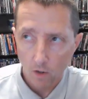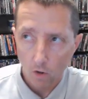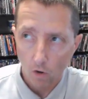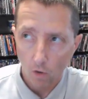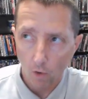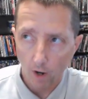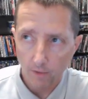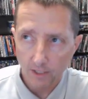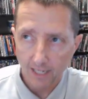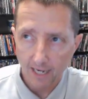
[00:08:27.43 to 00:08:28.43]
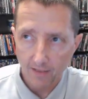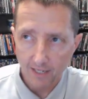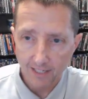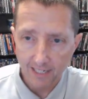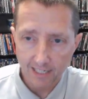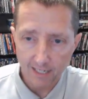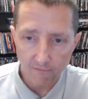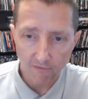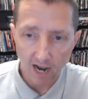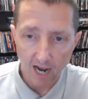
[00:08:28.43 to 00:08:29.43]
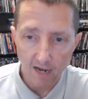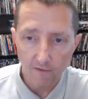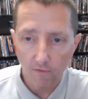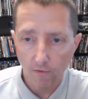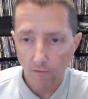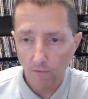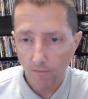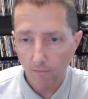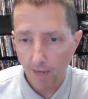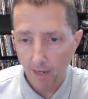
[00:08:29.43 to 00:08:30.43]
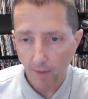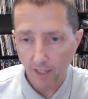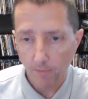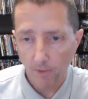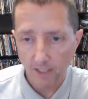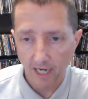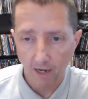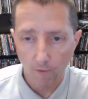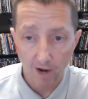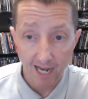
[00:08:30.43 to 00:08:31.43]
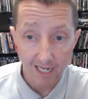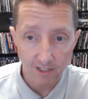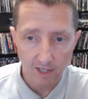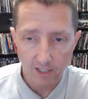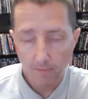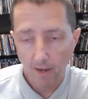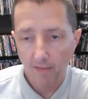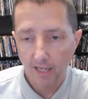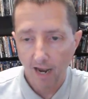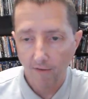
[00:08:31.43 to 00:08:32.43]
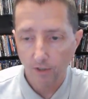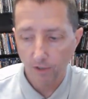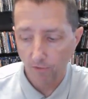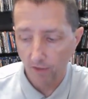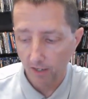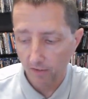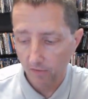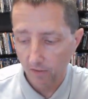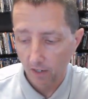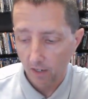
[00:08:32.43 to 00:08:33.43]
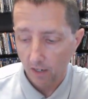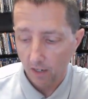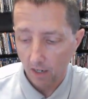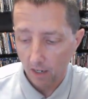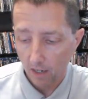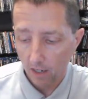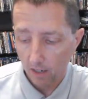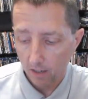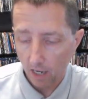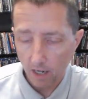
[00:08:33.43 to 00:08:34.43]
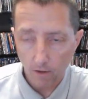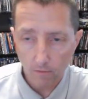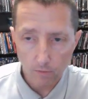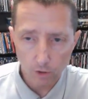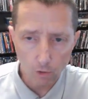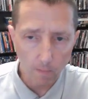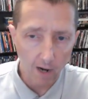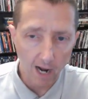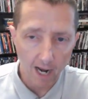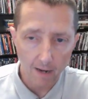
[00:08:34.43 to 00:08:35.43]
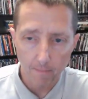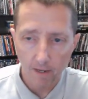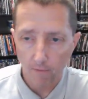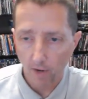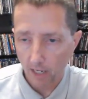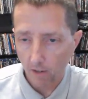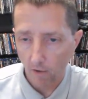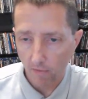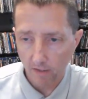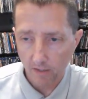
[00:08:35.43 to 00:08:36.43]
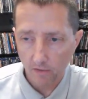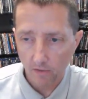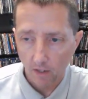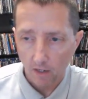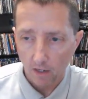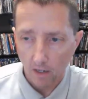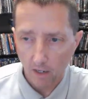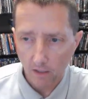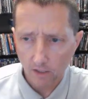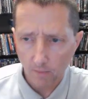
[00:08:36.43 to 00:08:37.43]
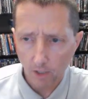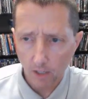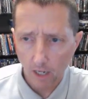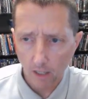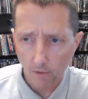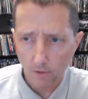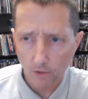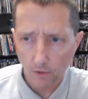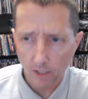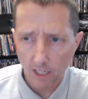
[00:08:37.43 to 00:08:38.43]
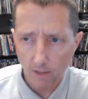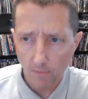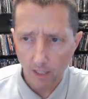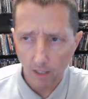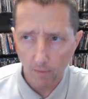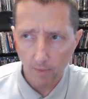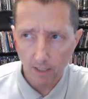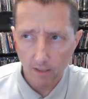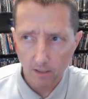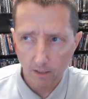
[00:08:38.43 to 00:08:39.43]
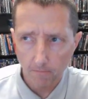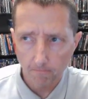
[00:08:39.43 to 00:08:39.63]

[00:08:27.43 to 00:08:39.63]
would say in the 65 megabytes per second range. That's about the average for this. Not a super high bit rate on this. Some of the colors tend to be a little bit, the